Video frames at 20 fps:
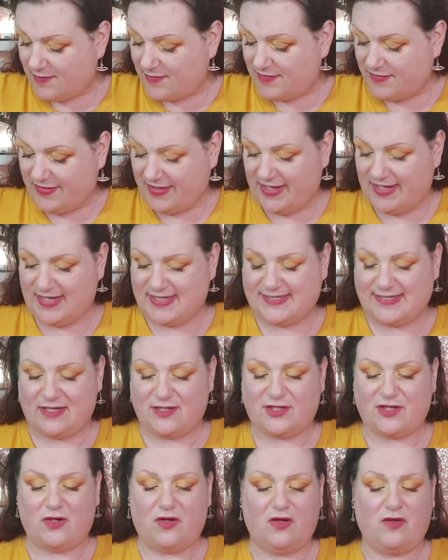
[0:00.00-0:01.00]
The
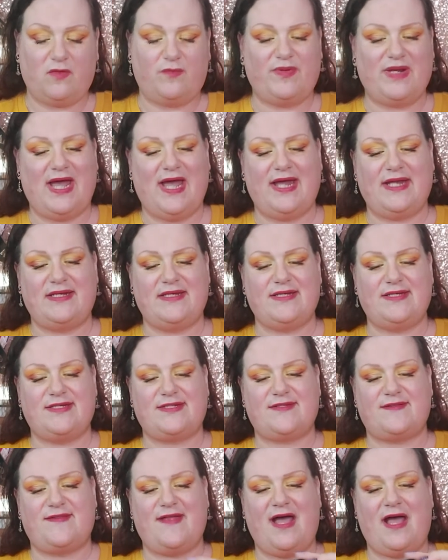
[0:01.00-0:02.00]
essential oil
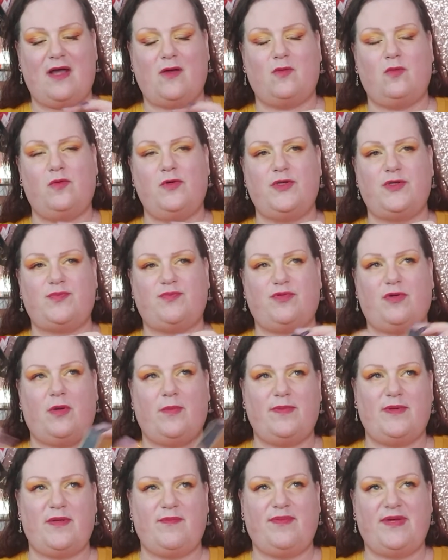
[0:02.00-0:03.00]
blend, that would
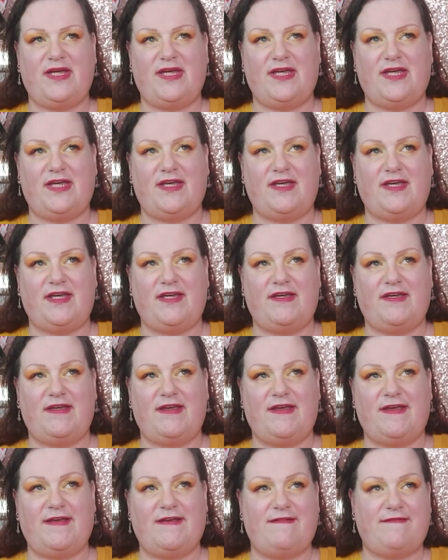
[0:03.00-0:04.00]
probably
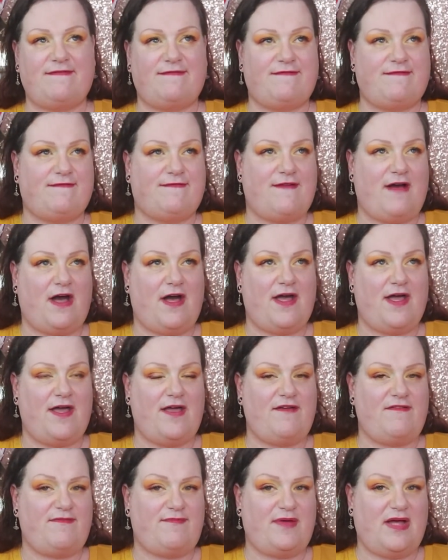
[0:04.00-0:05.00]
be
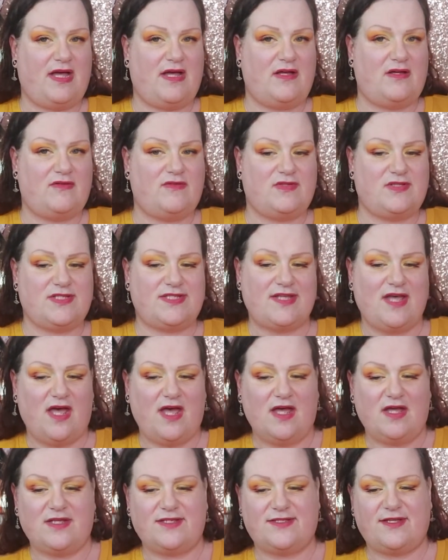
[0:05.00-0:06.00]
£5,
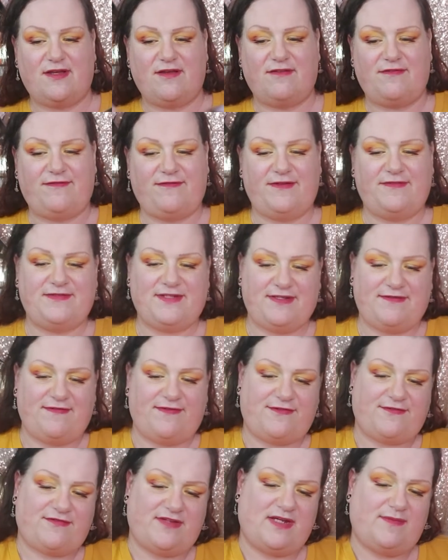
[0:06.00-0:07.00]
so
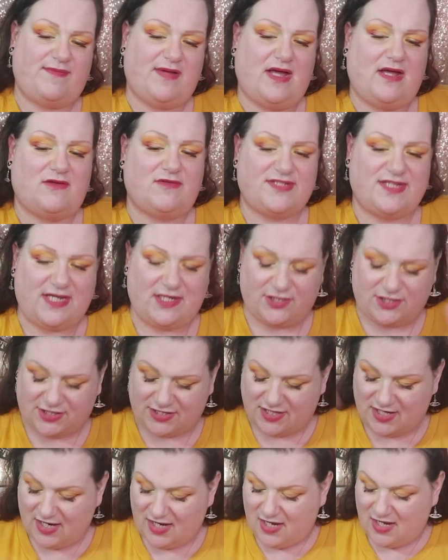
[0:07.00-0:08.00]
£53 ish.